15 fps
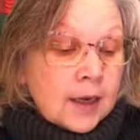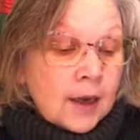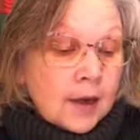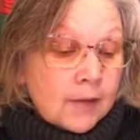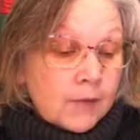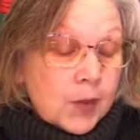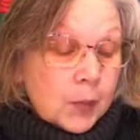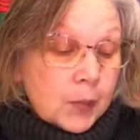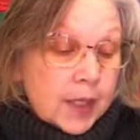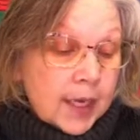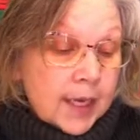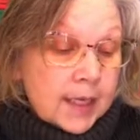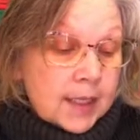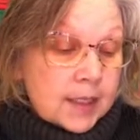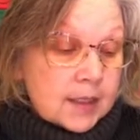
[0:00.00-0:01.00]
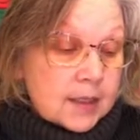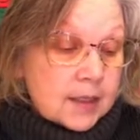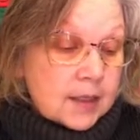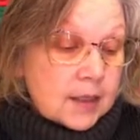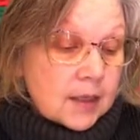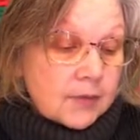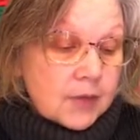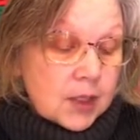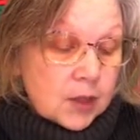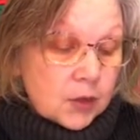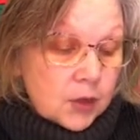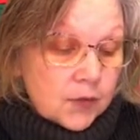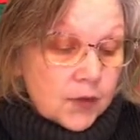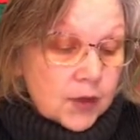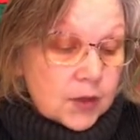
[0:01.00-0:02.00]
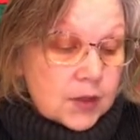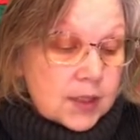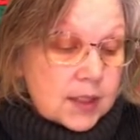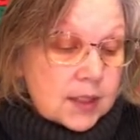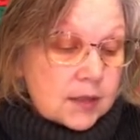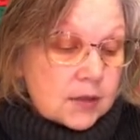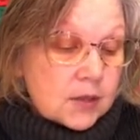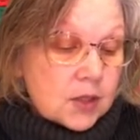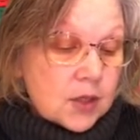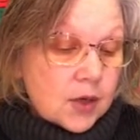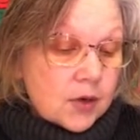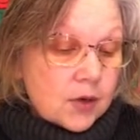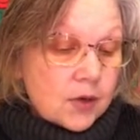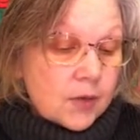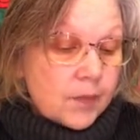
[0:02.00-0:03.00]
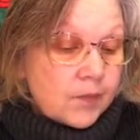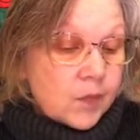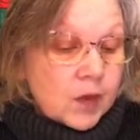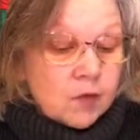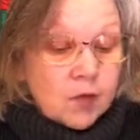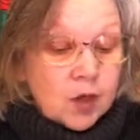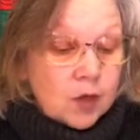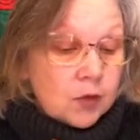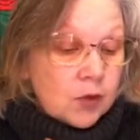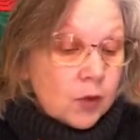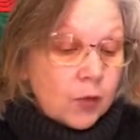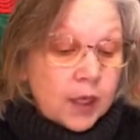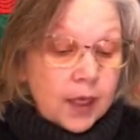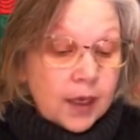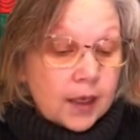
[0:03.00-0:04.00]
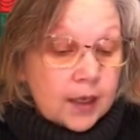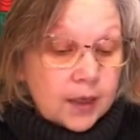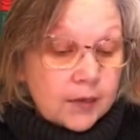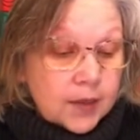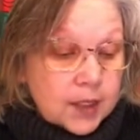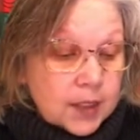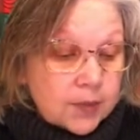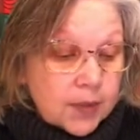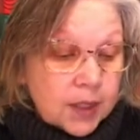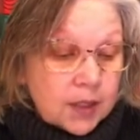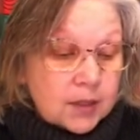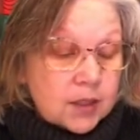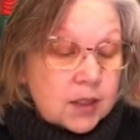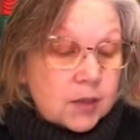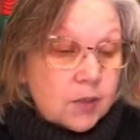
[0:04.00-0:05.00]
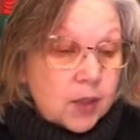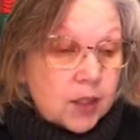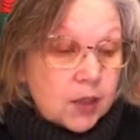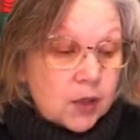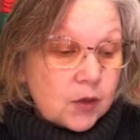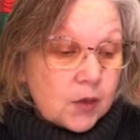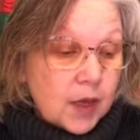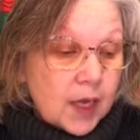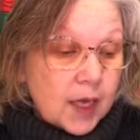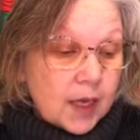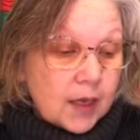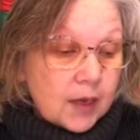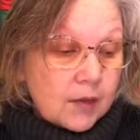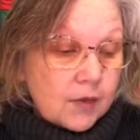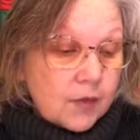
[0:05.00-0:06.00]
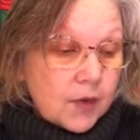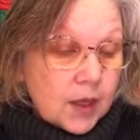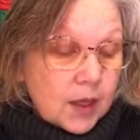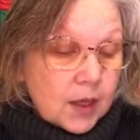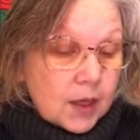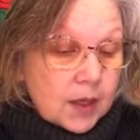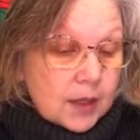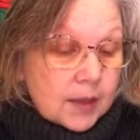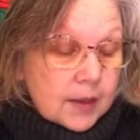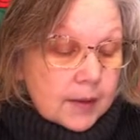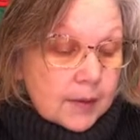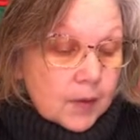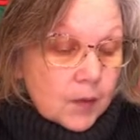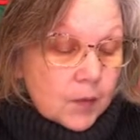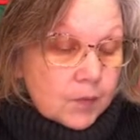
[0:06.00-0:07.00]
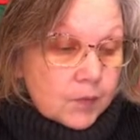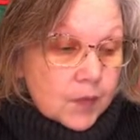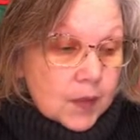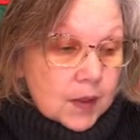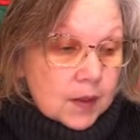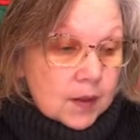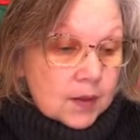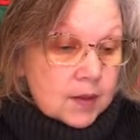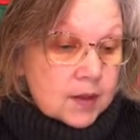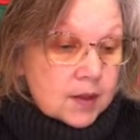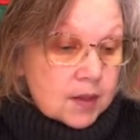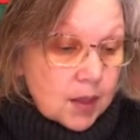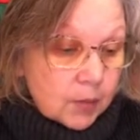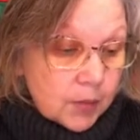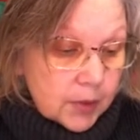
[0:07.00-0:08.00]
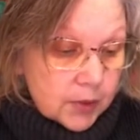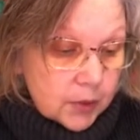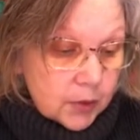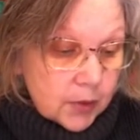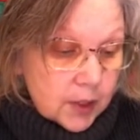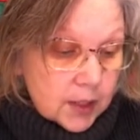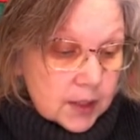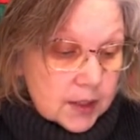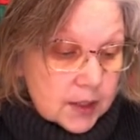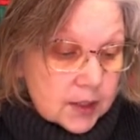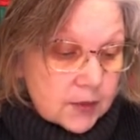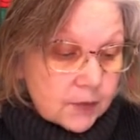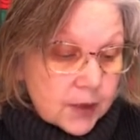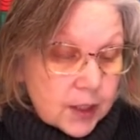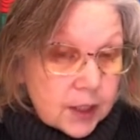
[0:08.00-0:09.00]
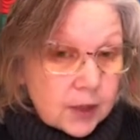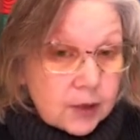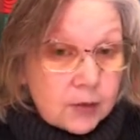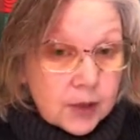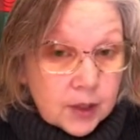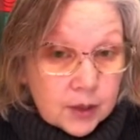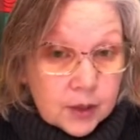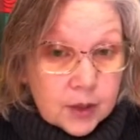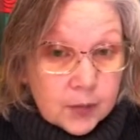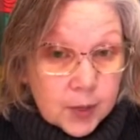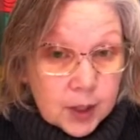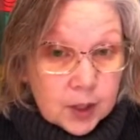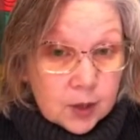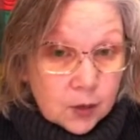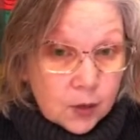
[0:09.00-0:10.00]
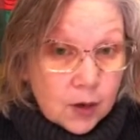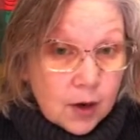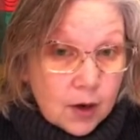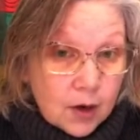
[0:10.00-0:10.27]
of the planet, of the universe. So if you don't know what any of this means, but you have stumbled across this video, it could be your